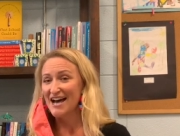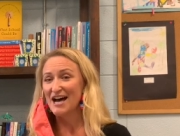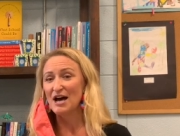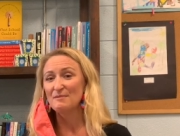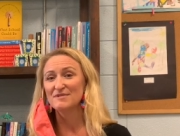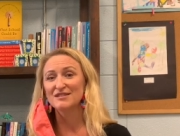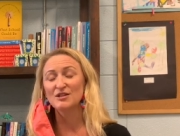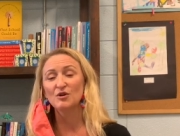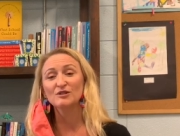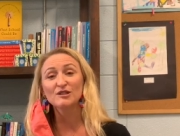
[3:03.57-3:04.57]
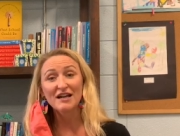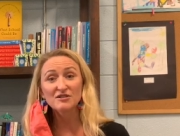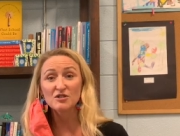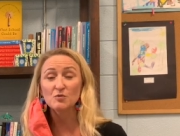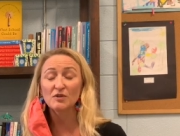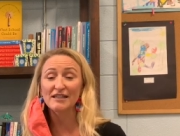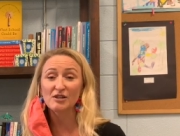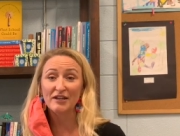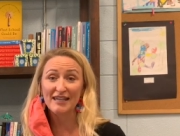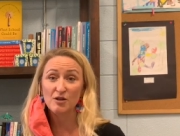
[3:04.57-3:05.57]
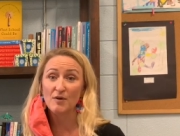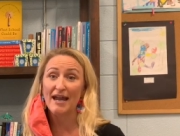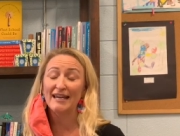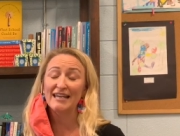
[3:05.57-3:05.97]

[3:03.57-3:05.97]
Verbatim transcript: Um, so lunch is really looking great.